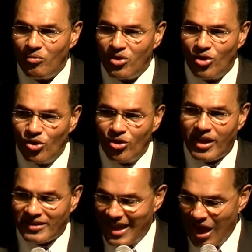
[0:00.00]
when you look
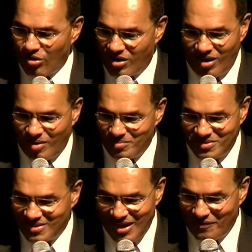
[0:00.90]
at the outcomes,
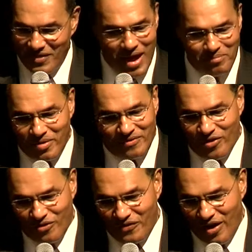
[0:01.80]
have not been
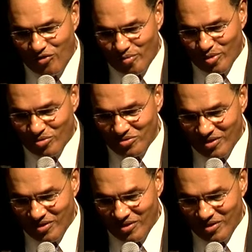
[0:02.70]
very favorable.